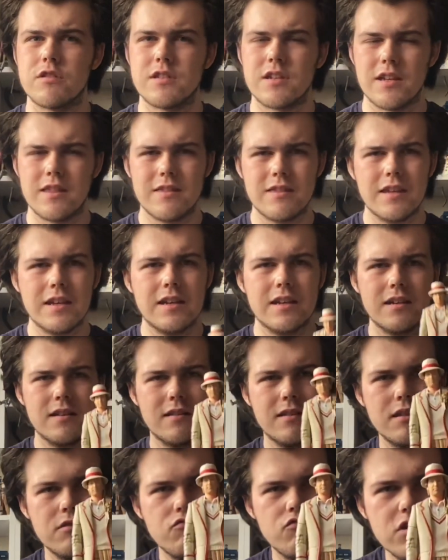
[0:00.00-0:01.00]
I think
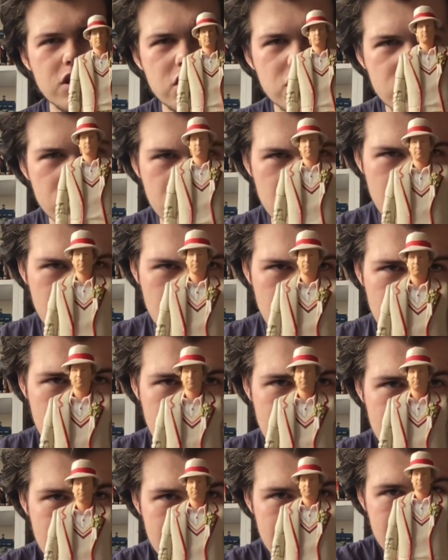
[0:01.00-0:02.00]
the original
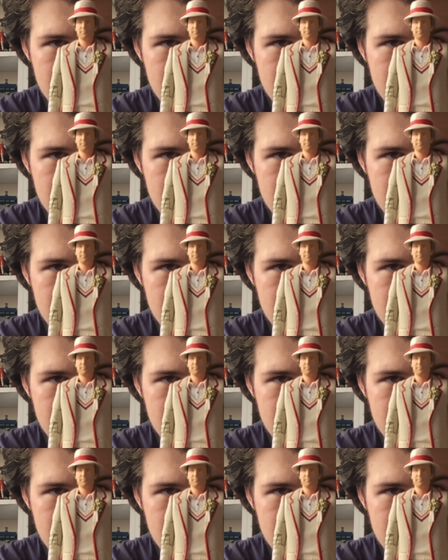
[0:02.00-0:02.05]
is